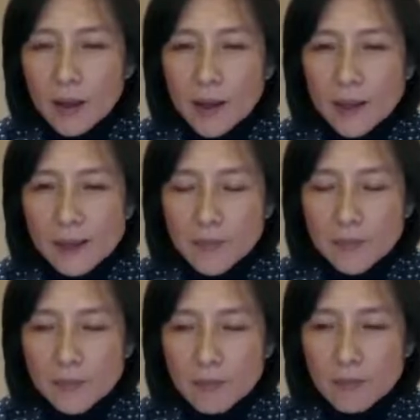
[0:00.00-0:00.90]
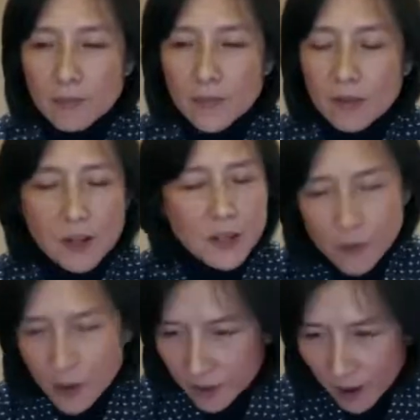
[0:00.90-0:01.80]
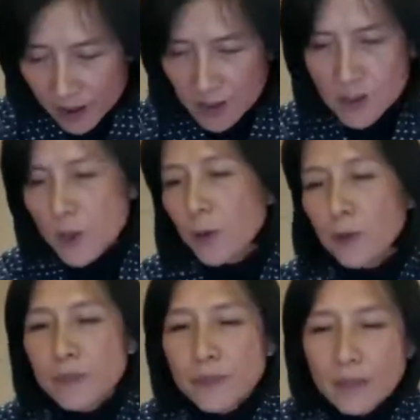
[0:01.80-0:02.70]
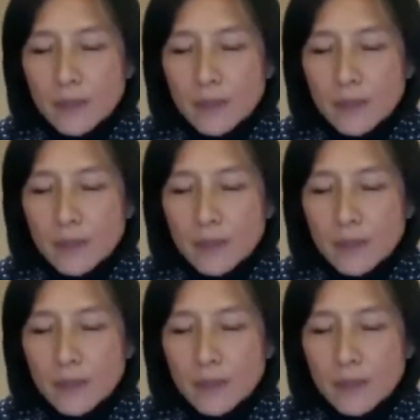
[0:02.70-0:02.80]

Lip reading: The different garden zone.